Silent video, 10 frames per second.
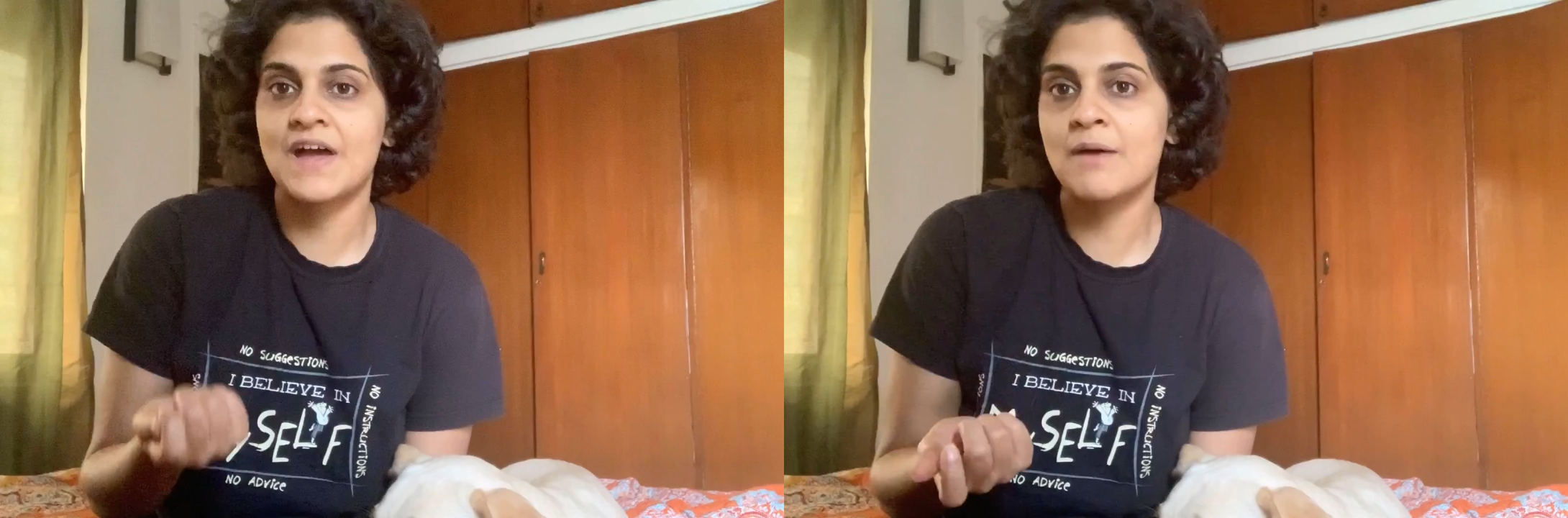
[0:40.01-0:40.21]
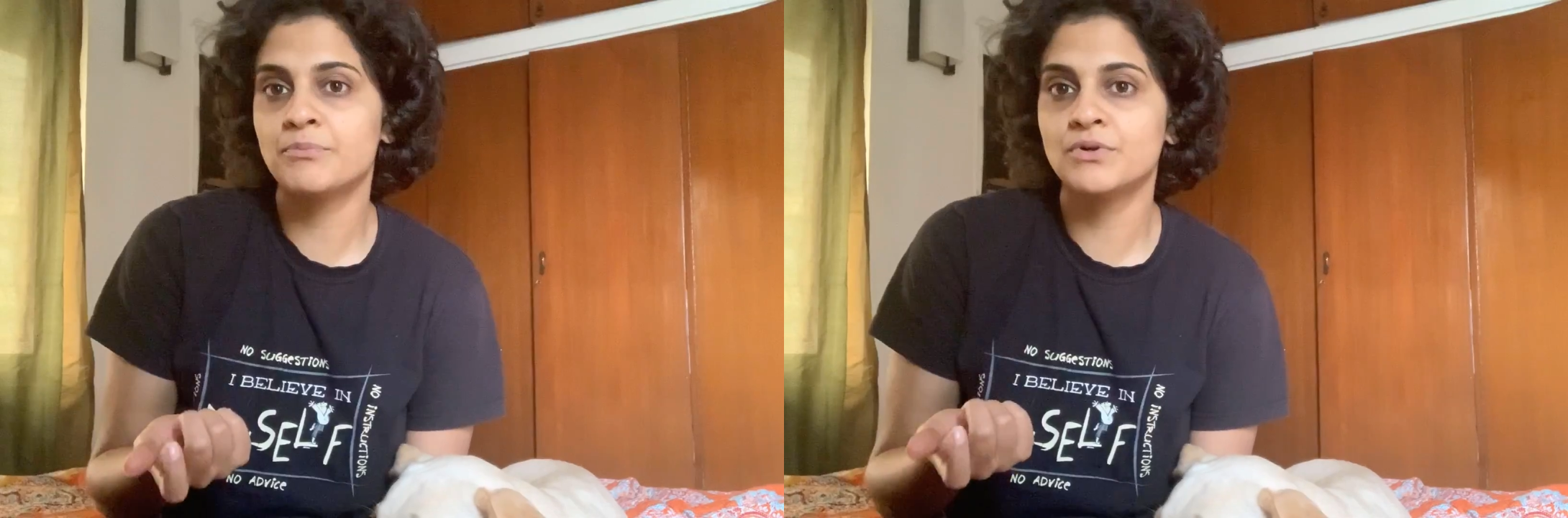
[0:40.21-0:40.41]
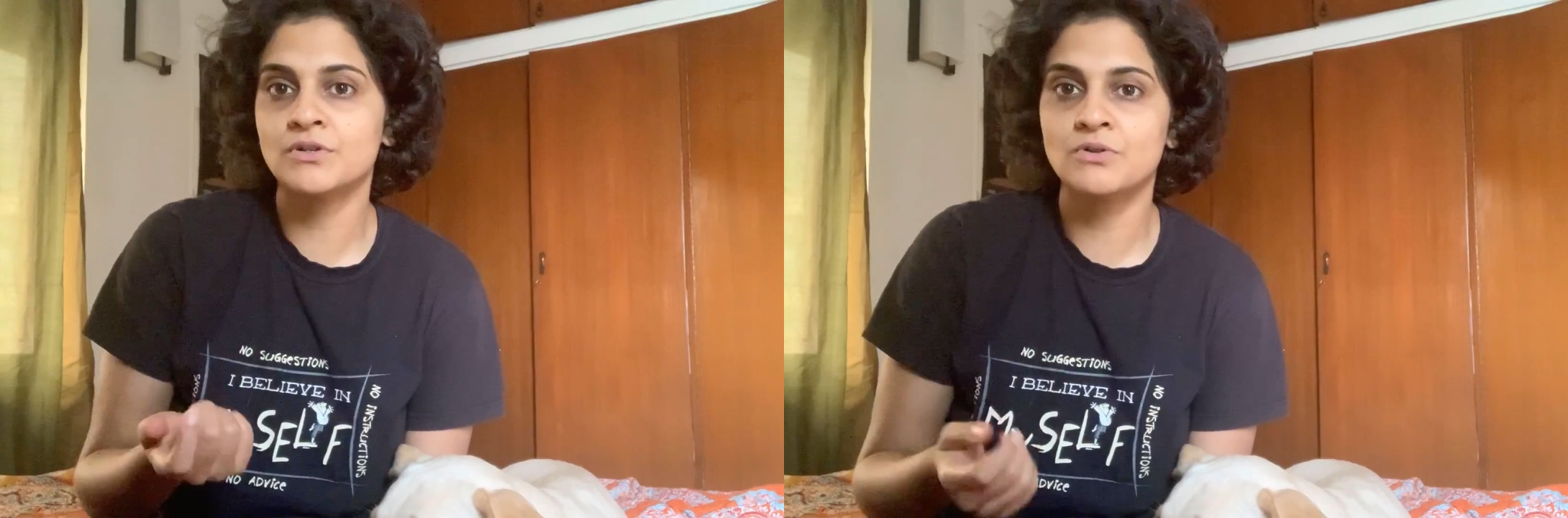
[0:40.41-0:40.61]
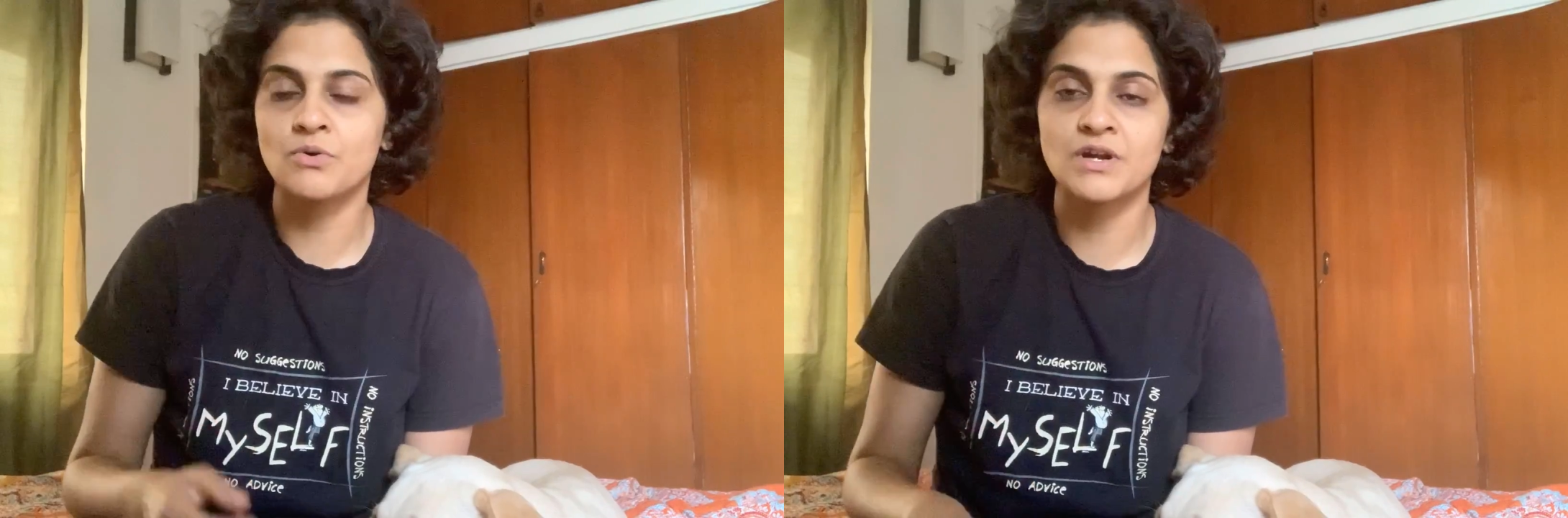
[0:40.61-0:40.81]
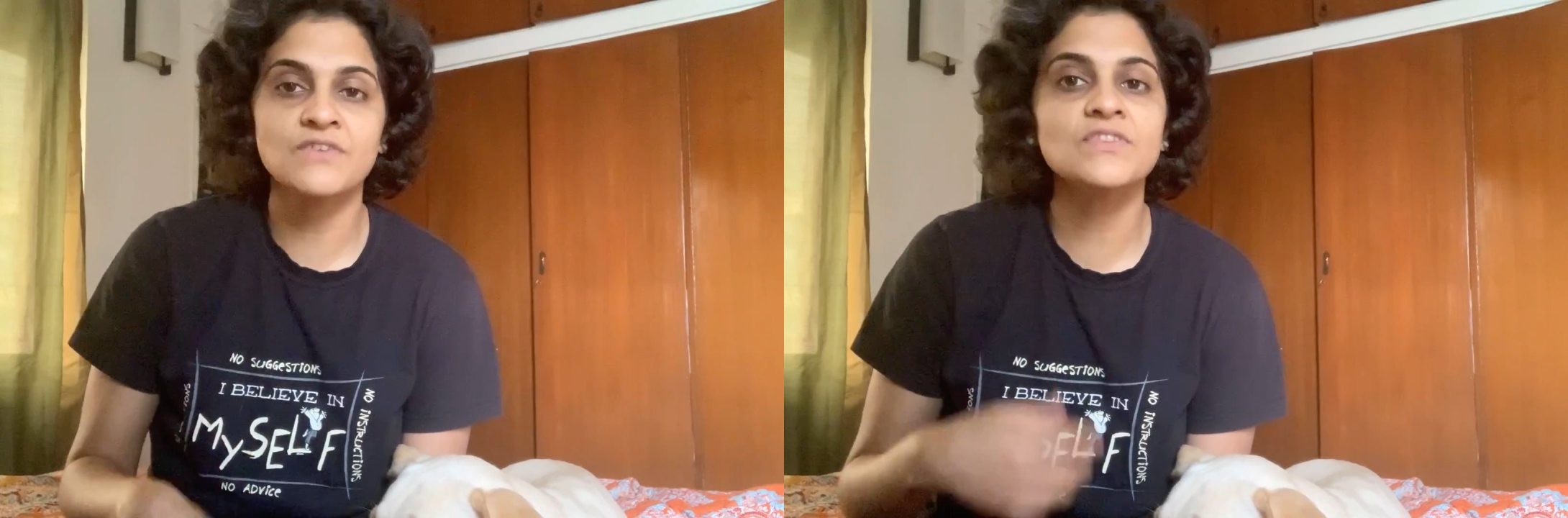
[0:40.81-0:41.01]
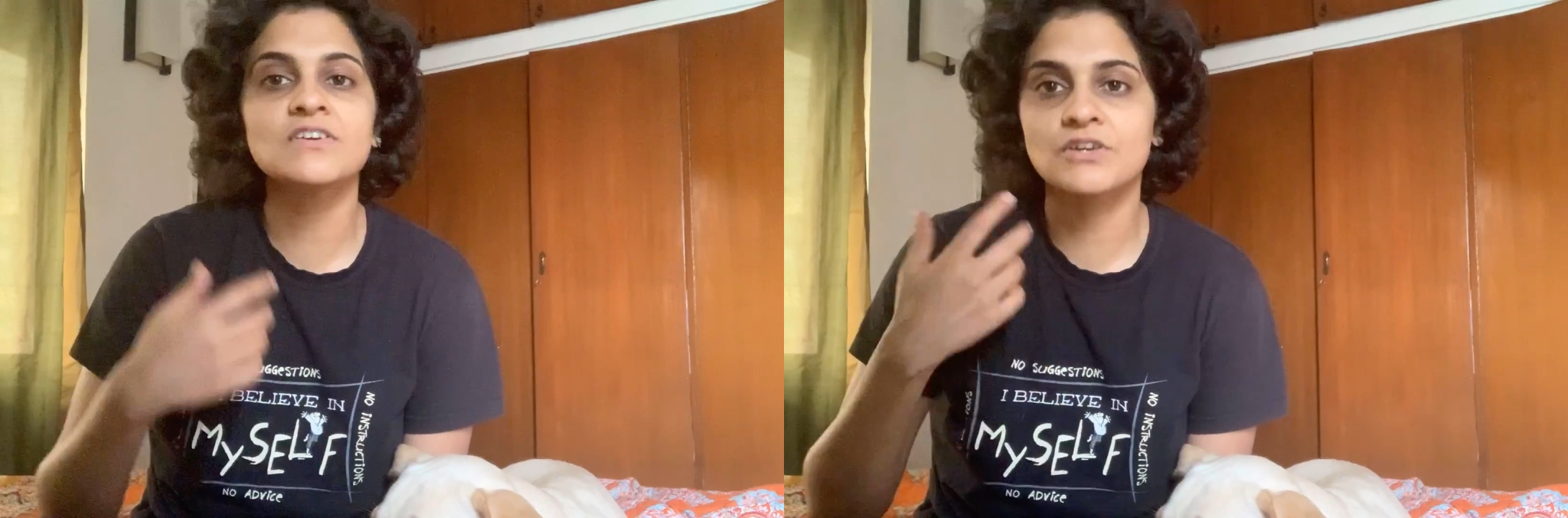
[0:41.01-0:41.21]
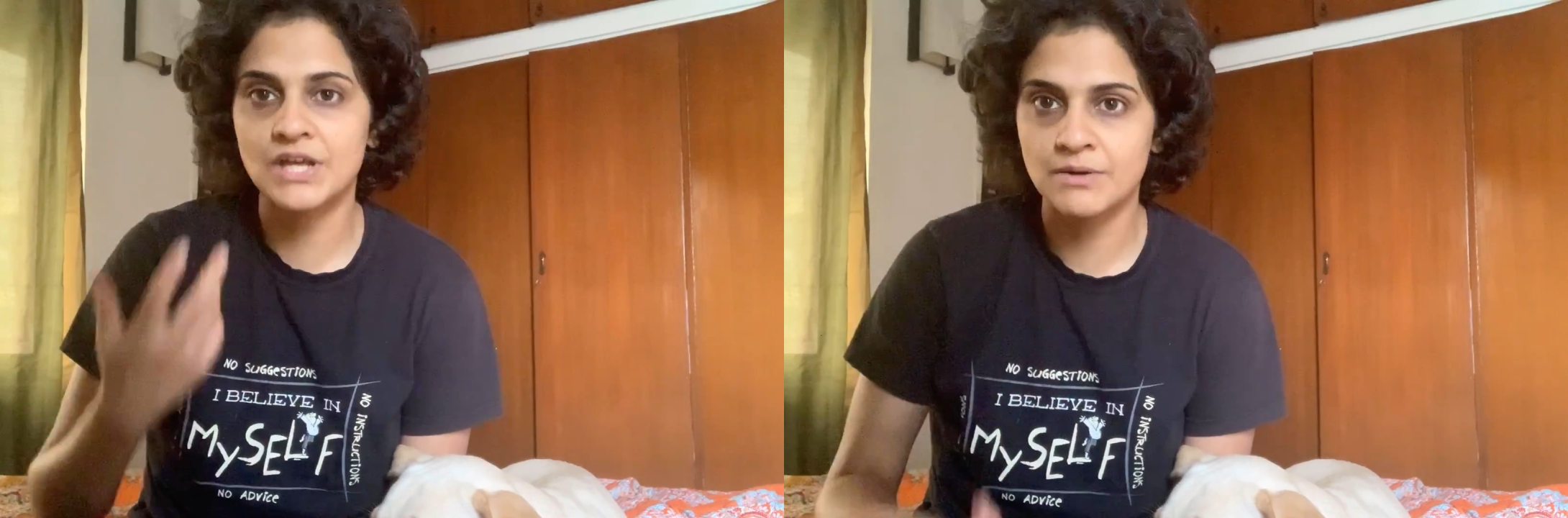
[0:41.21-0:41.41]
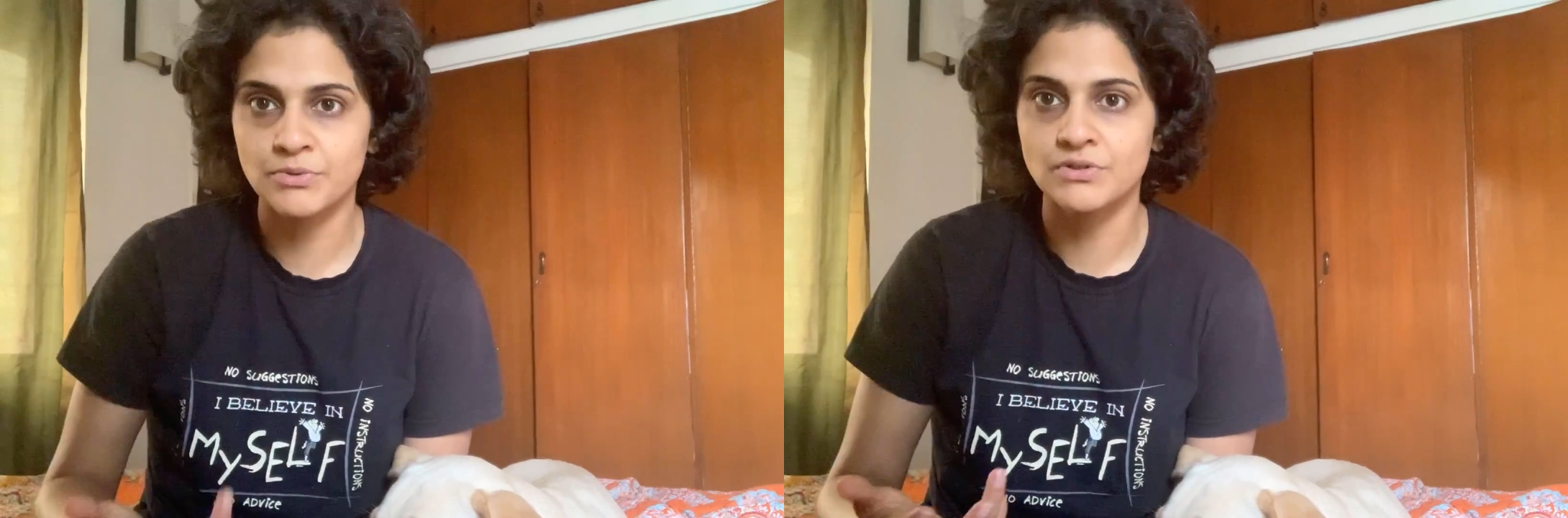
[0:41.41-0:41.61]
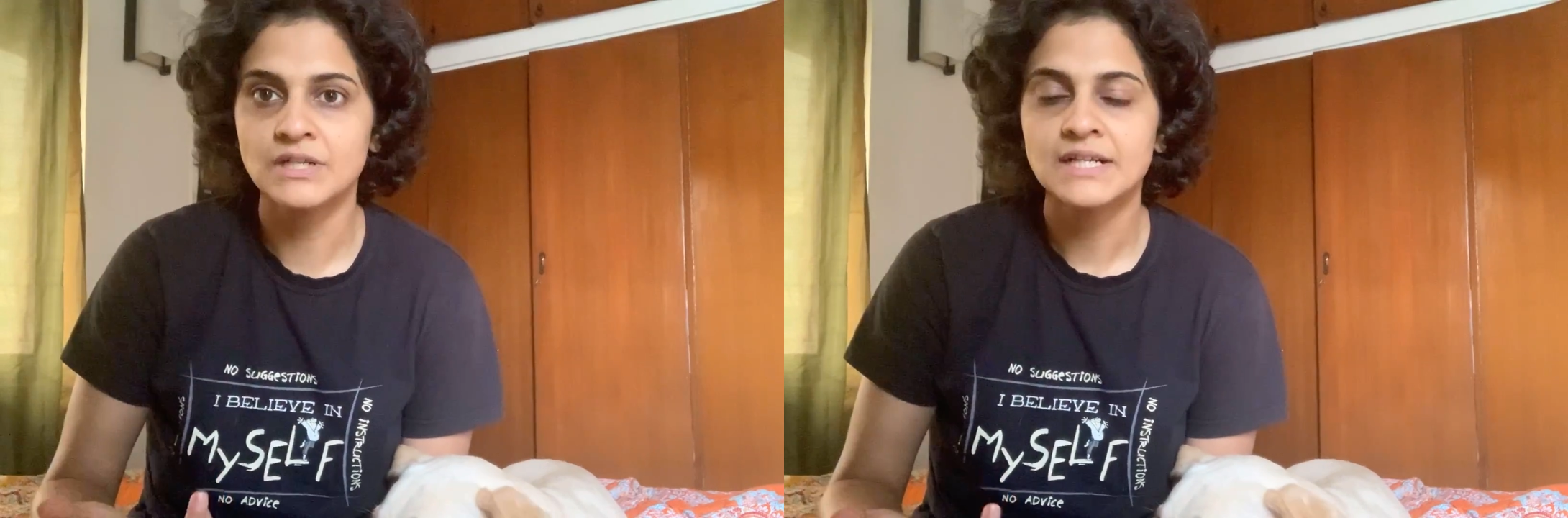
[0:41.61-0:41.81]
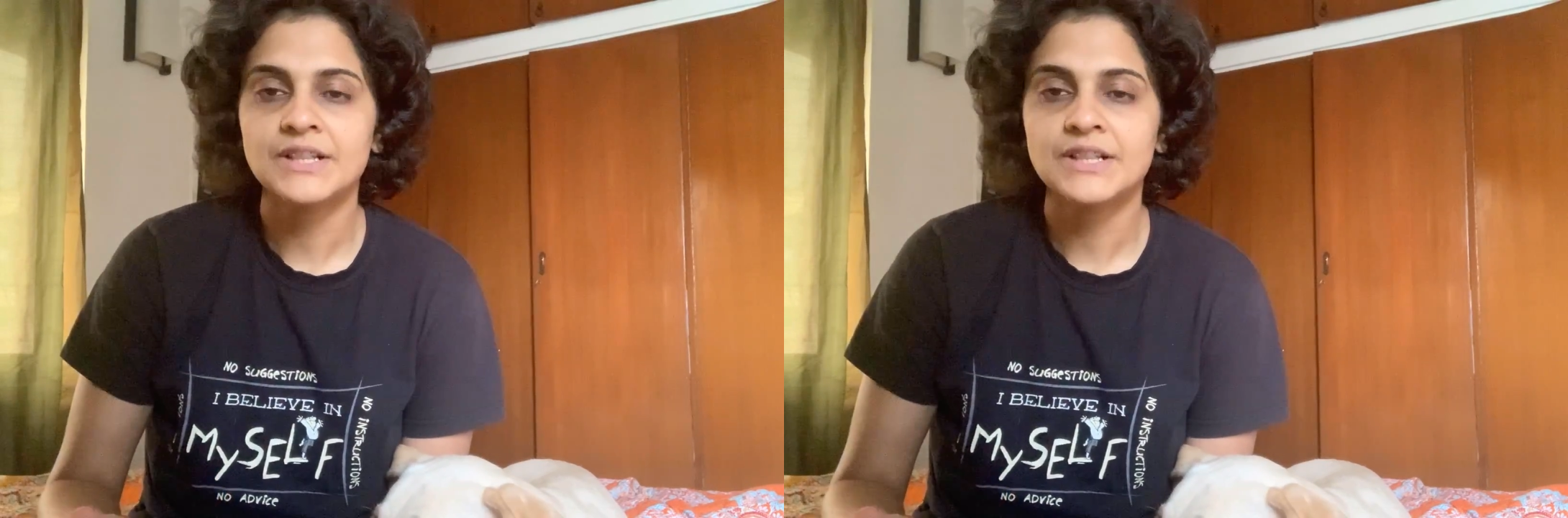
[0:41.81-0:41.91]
apple or even their kibble